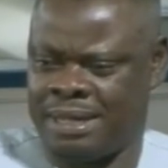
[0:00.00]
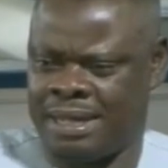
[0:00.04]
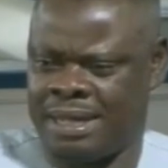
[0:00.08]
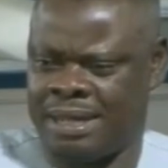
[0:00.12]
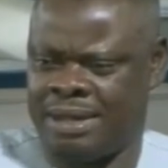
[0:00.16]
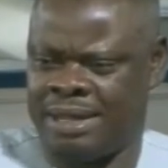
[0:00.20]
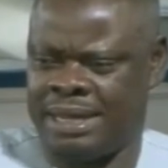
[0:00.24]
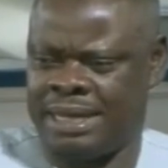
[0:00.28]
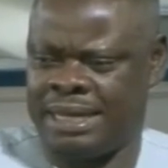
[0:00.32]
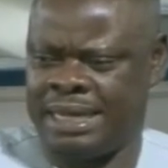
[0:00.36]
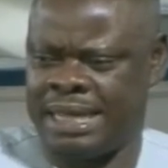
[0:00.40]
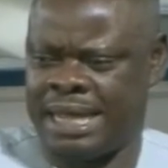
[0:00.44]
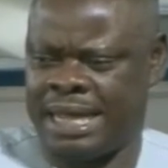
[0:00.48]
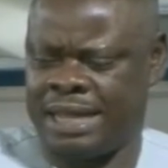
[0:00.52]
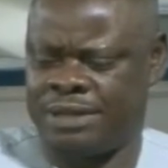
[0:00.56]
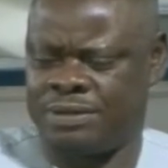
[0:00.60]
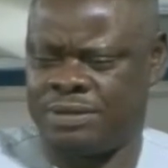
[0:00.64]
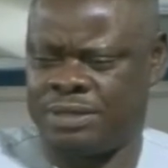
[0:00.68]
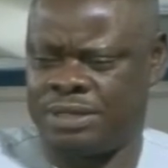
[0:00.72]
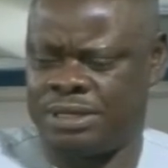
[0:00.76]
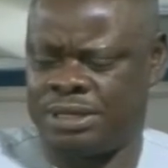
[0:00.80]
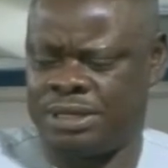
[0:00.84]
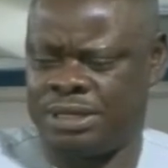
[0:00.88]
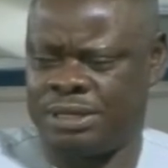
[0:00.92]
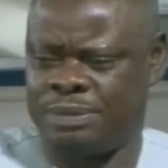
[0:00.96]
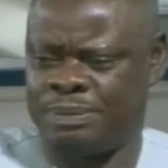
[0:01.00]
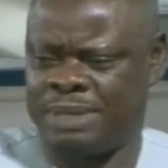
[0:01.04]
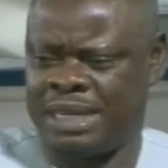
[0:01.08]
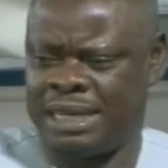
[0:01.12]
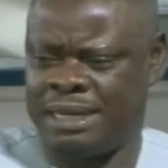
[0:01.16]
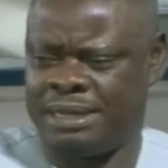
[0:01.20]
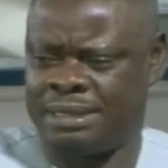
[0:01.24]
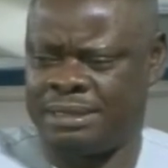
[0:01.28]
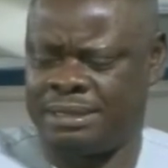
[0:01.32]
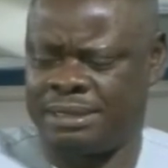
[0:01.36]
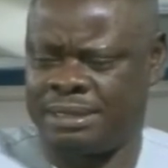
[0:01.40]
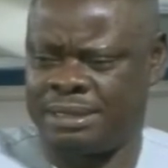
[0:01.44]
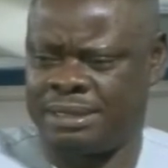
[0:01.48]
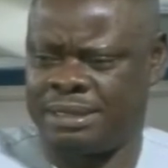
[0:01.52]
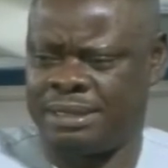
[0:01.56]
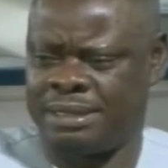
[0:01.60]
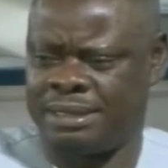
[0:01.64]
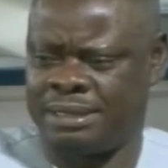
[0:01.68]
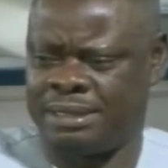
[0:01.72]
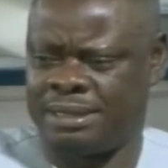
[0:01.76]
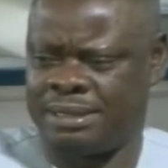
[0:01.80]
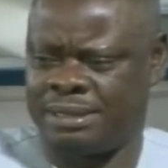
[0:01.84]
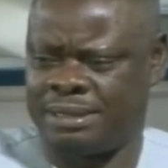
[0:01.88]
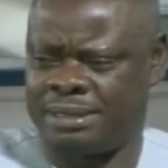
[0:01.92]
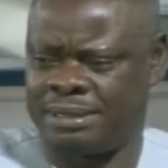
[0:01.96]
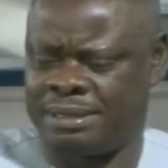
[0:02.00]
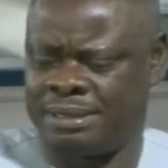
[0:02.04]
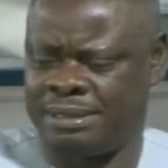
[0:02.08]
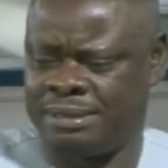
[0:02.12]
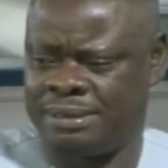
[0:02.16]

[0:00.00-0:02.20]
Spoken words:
And I had to teach my little girl this.